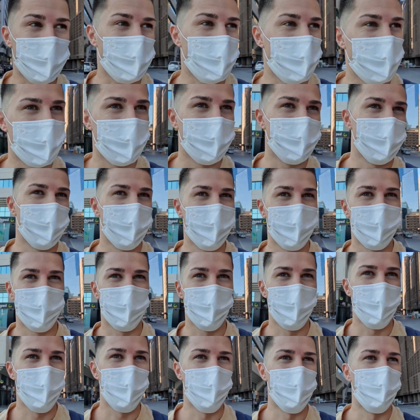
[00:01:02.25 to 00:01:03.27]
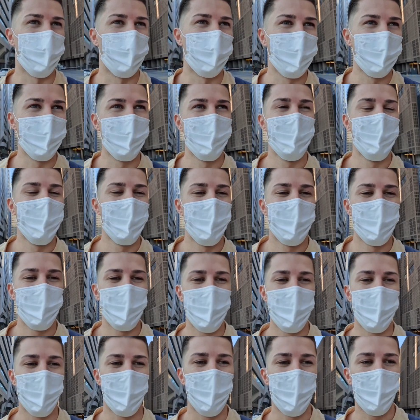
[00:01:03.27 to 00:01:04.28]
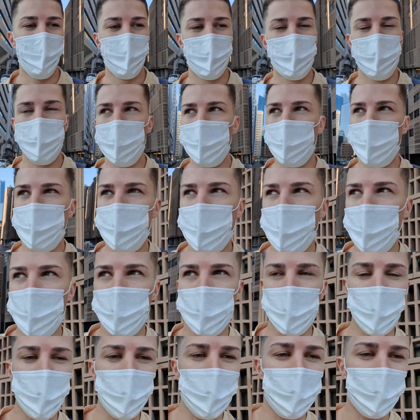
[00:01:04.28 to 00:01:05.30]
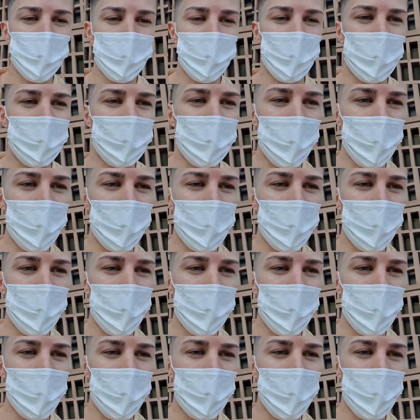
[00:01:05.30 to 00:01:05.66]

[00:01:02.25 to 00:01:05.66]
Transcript: So yeah, I will just show you right now my